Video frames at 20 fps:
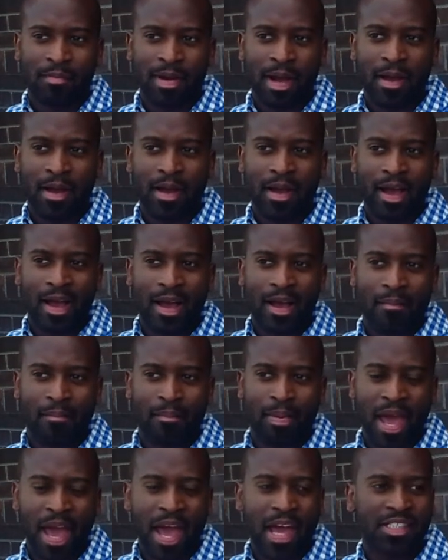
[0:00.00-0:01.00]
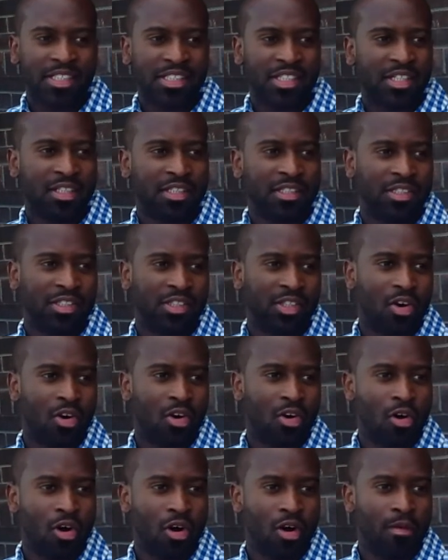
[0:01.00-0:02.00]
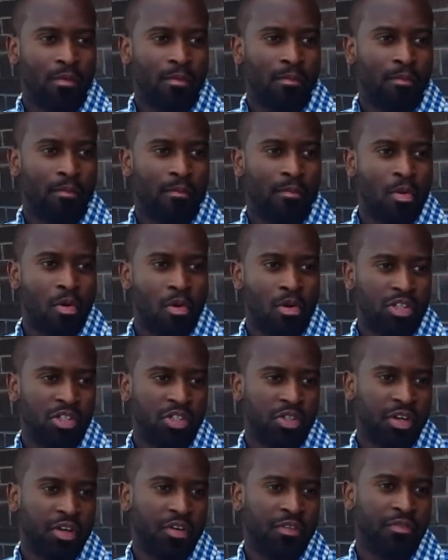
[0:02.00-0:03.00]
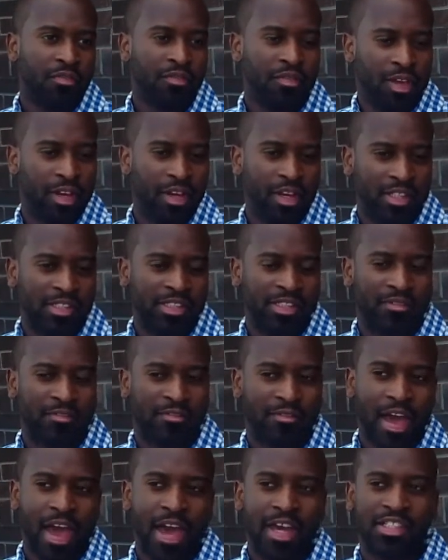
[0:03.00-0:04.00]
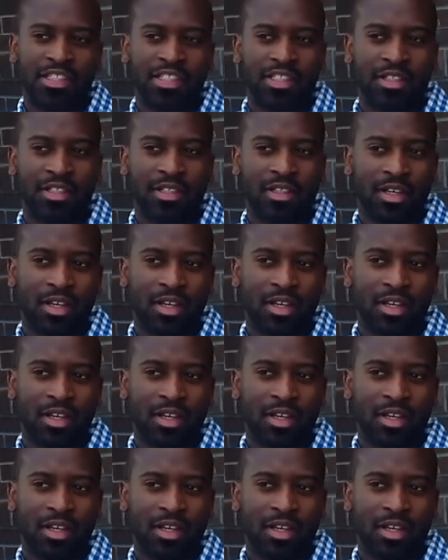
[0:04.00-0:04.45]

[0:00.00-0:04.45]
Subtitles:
My passions are poetry, fitness, and fashion.